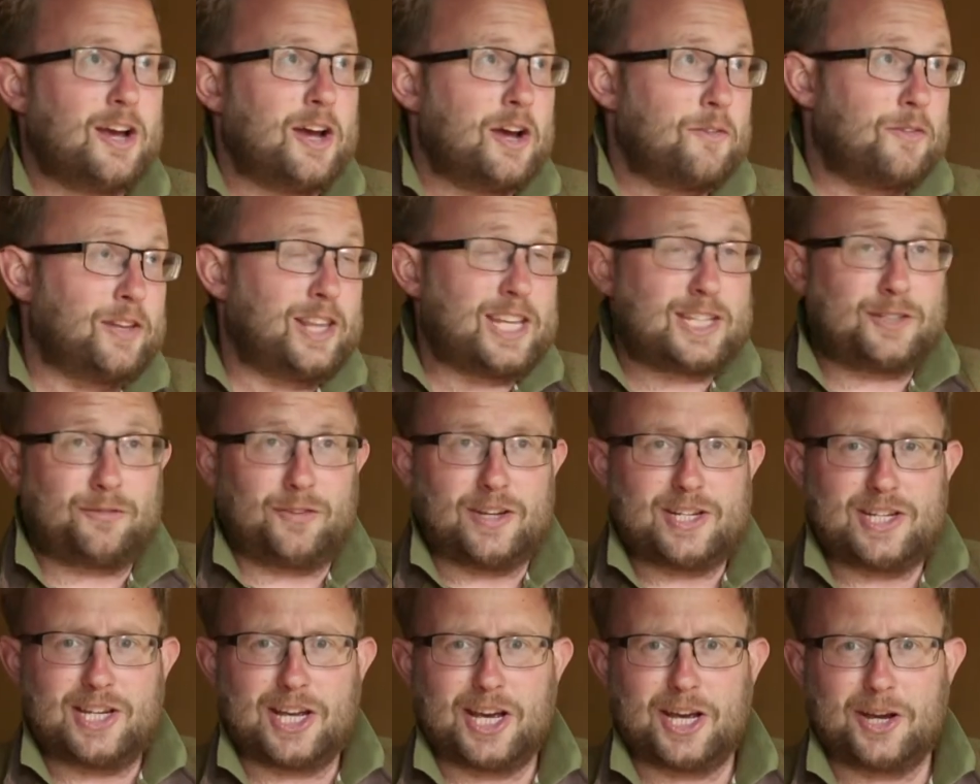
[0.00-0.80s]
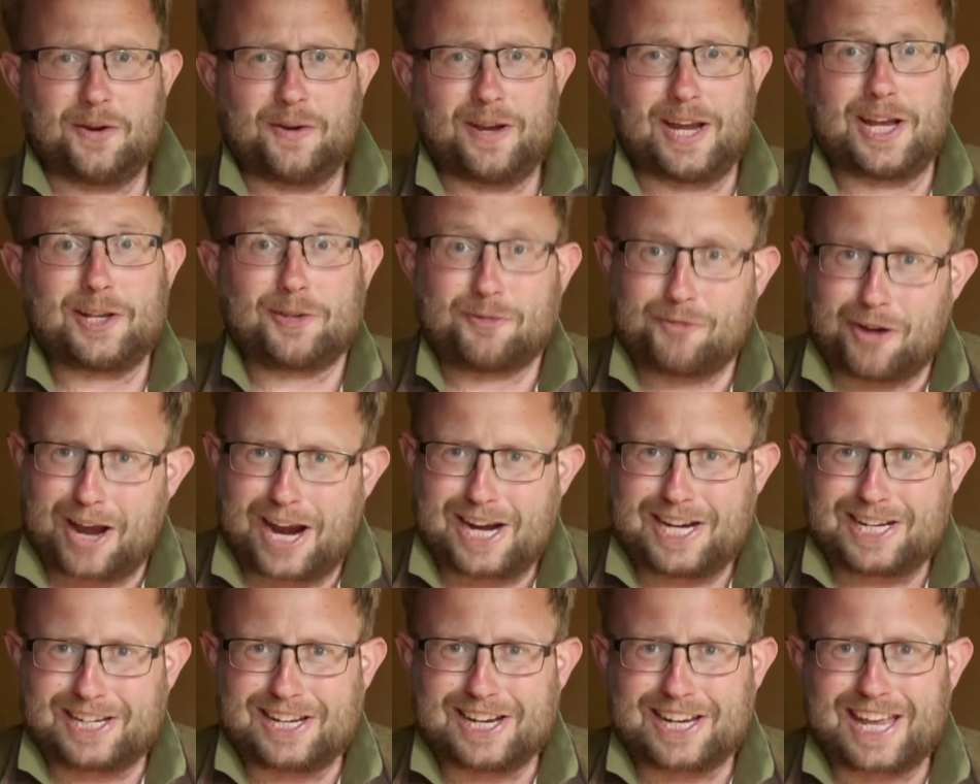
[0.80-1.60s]
For this video it's
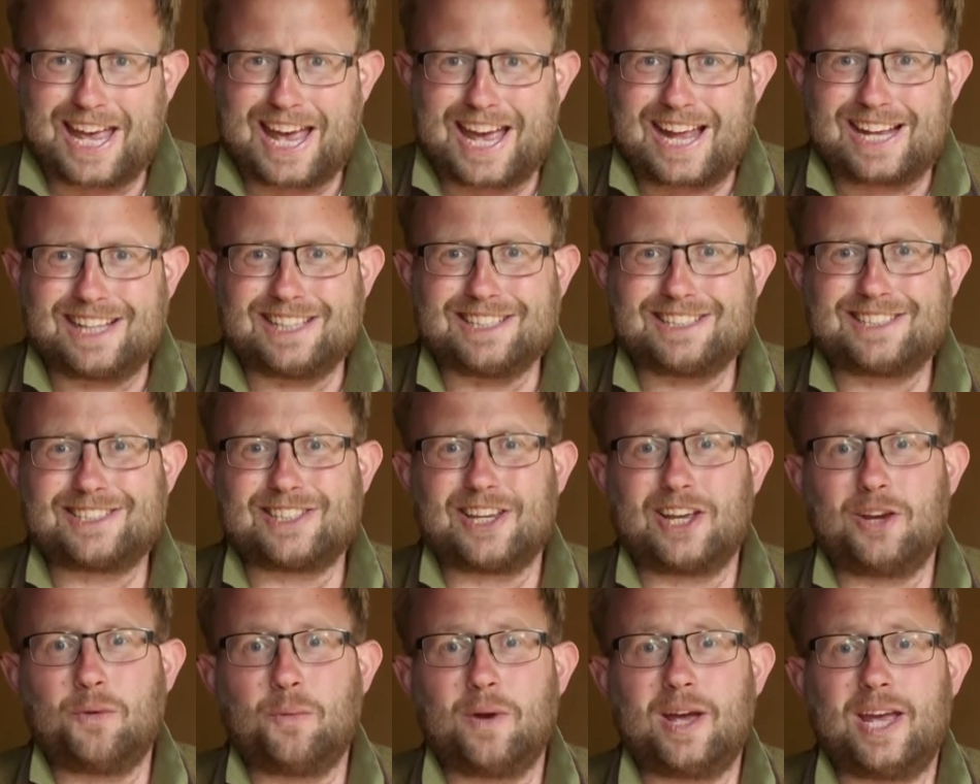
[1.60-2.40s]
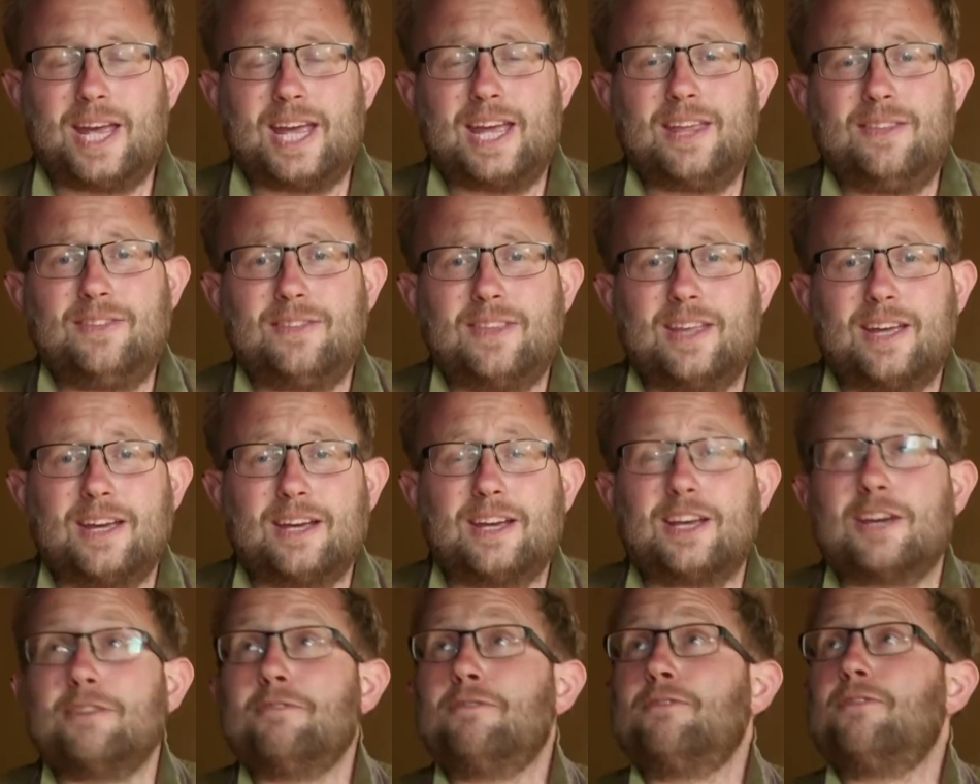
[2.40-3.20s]
raining again, so we're in the
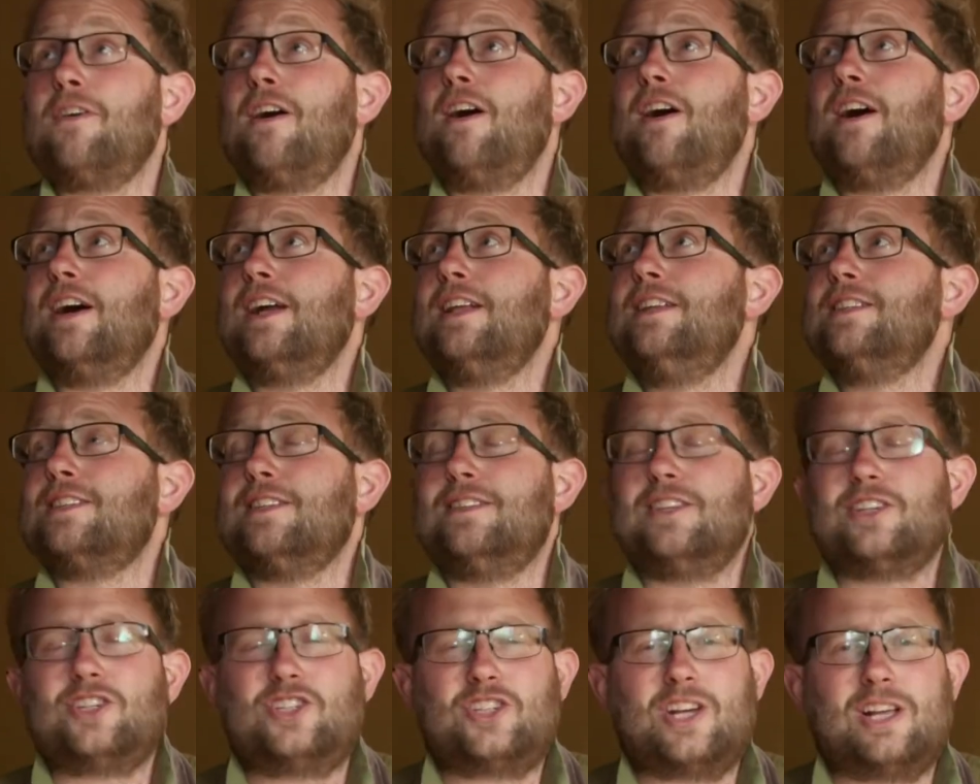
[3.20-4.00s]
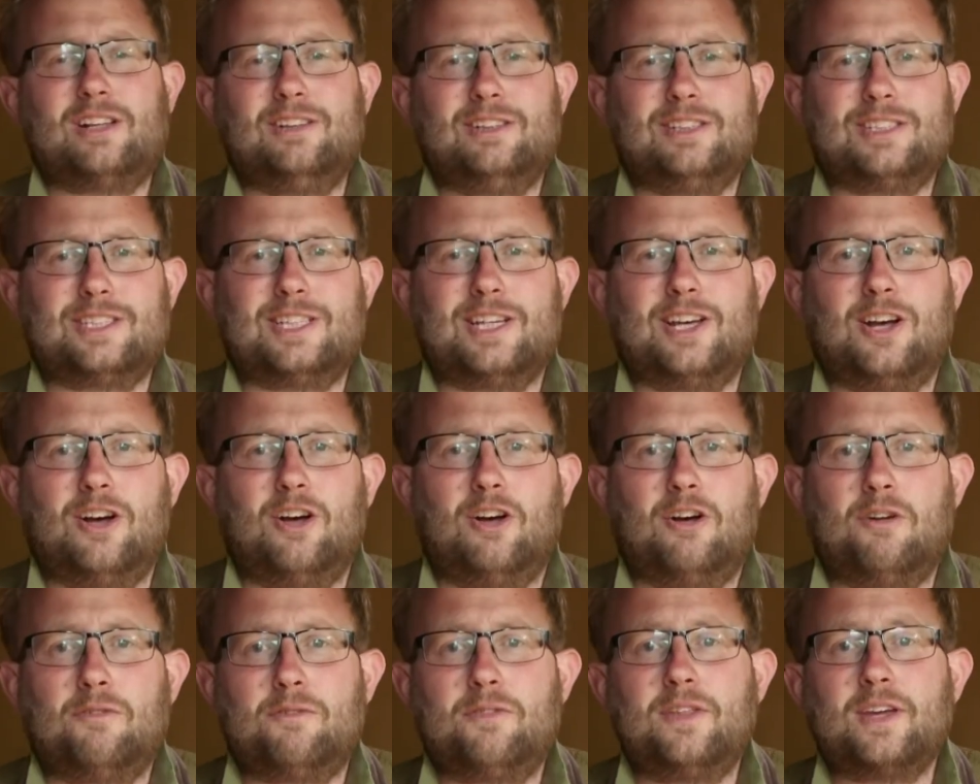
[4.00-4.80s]
confines and the shelter
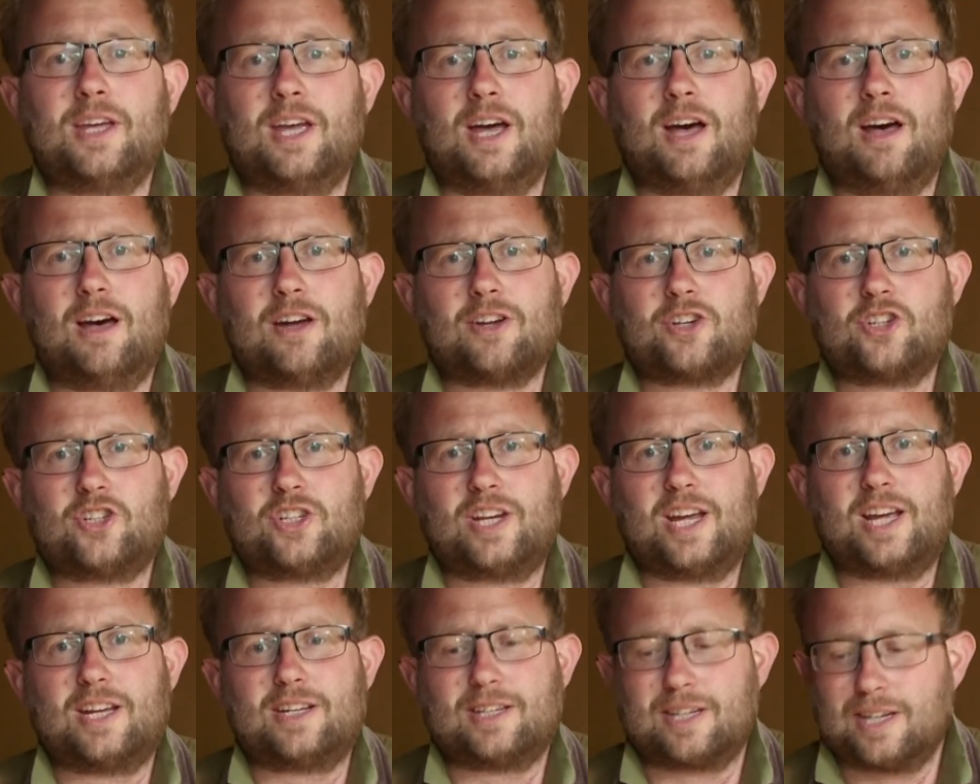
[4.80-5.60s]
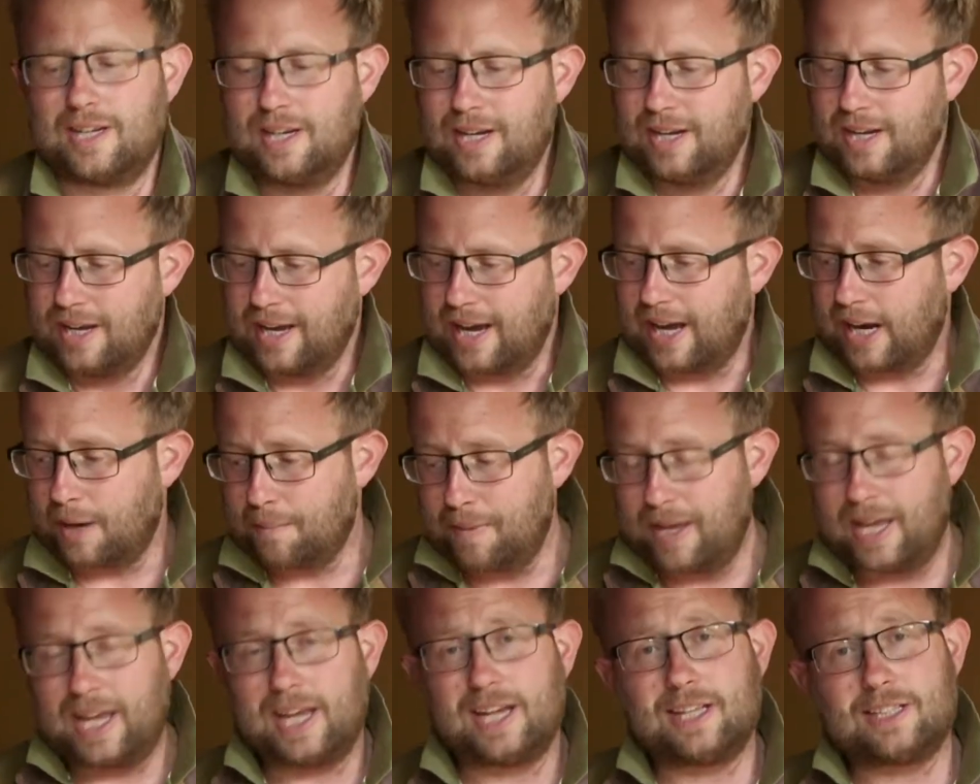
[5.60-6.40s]
of the cart shed, and
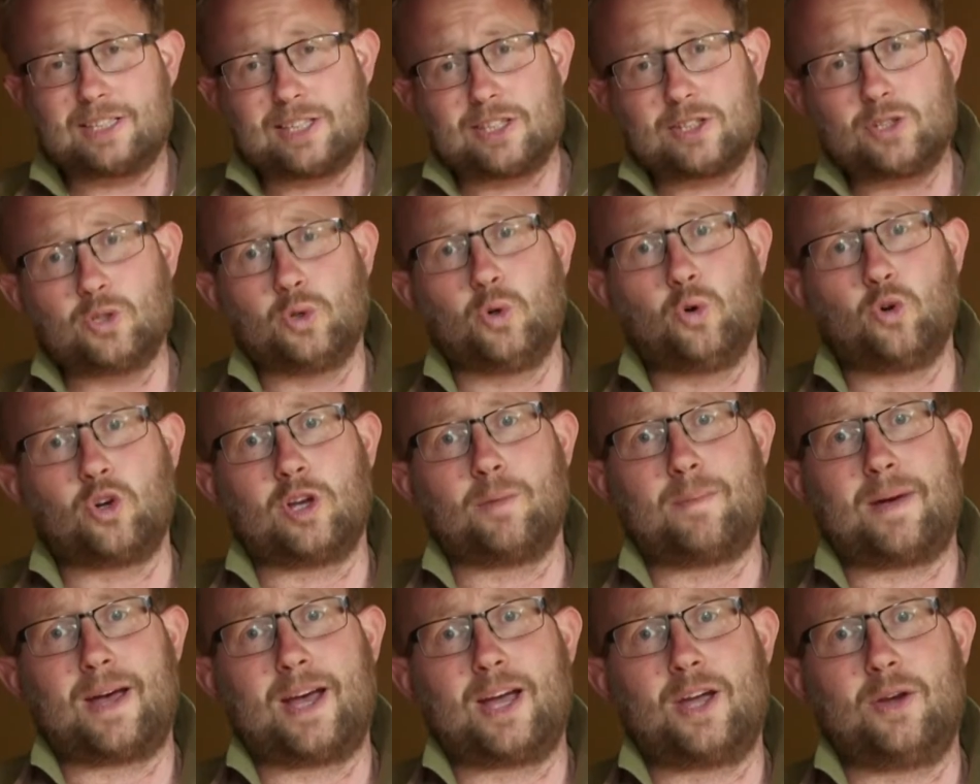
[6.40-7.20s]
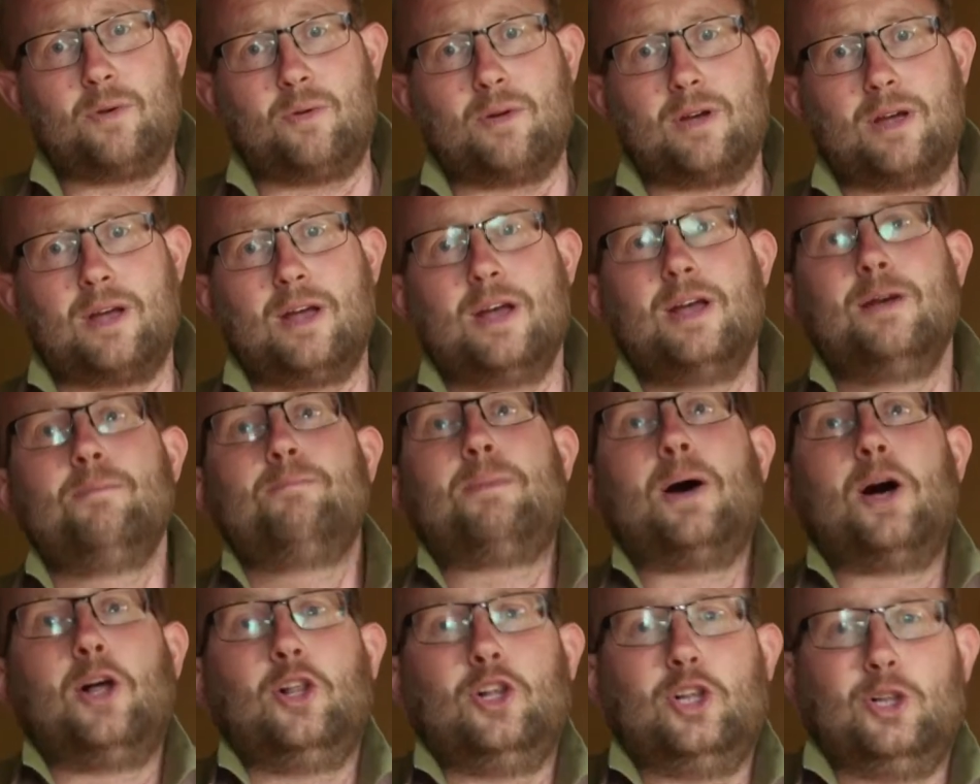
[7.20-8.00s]
I'm here to talk about
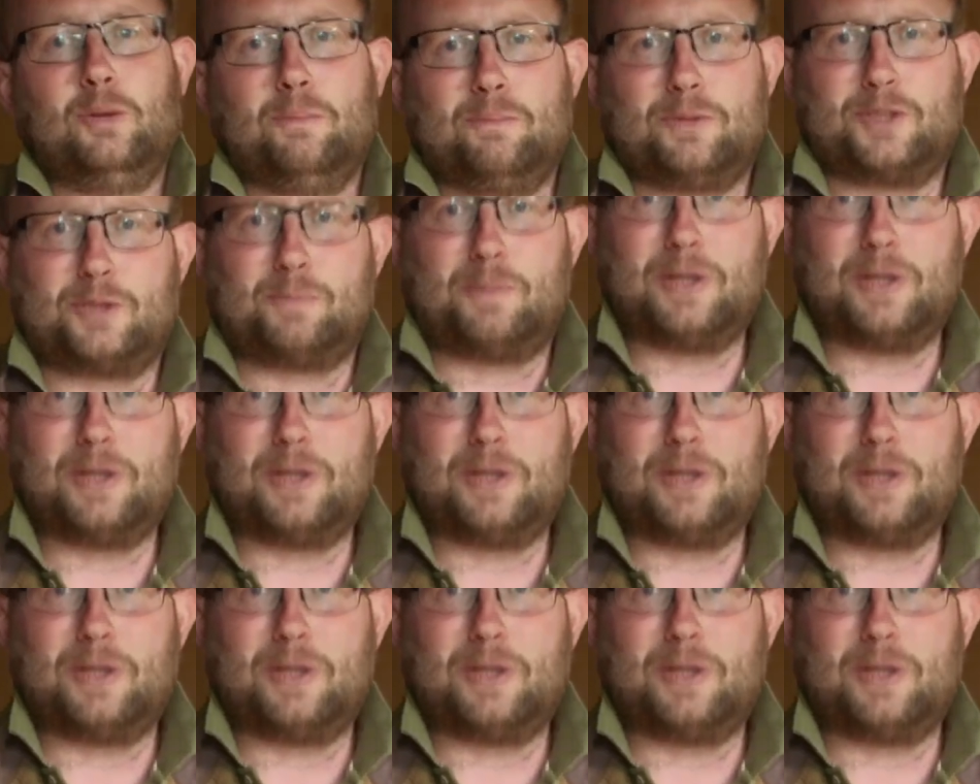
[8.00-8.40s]
bulbs